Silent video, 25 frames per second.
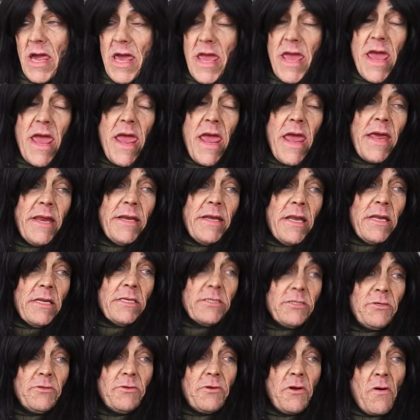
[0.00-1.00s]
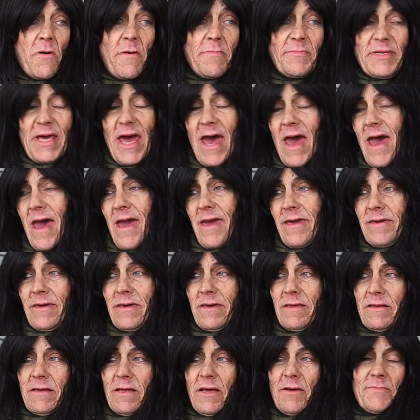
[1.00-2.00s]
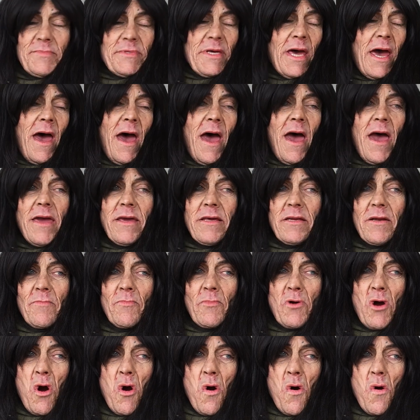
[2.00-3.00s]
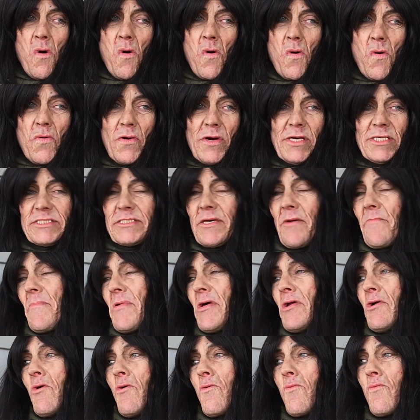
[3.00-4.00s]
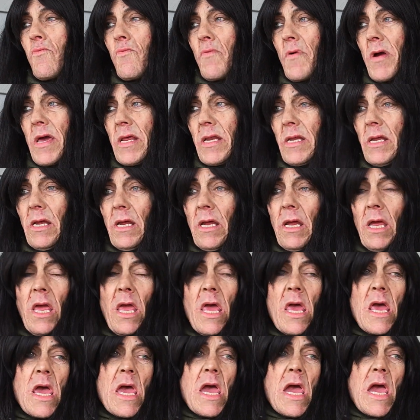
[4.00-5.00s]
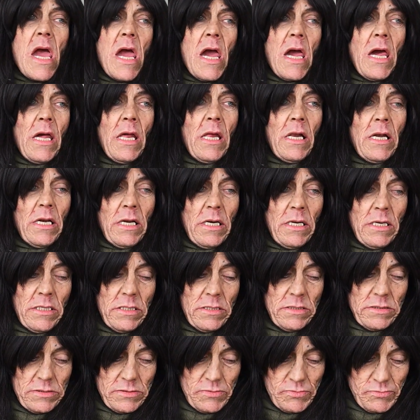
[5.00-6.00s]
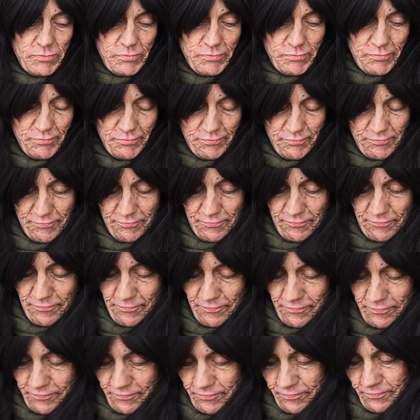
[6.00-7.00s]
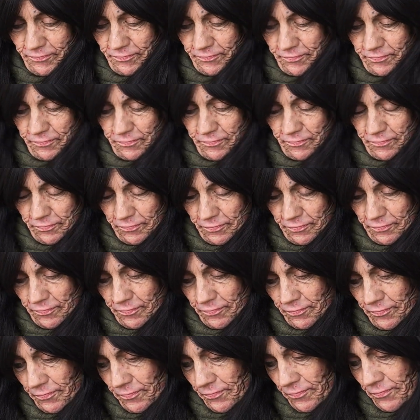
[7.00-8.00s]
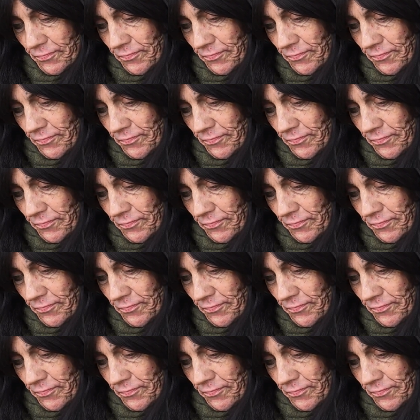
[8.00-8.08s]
And, you know, I'm tired. I'm cold. It's the middle of winter. Man. You gotta make a change for yourself. You gotta change yourself first.